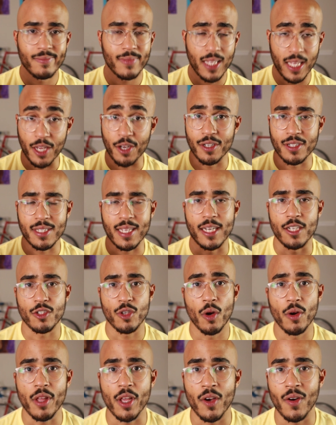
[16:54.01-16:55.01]
here in San
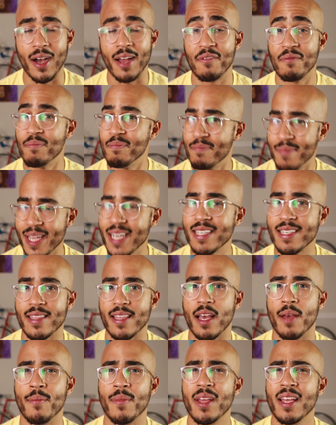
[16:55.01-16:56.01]
Antonio, I've been to
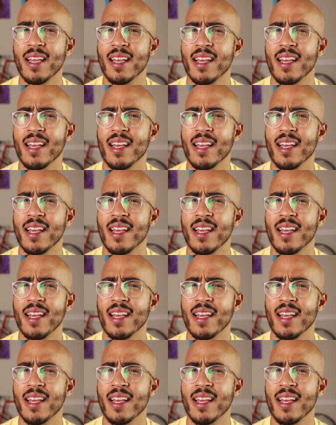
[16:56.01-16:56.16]
them.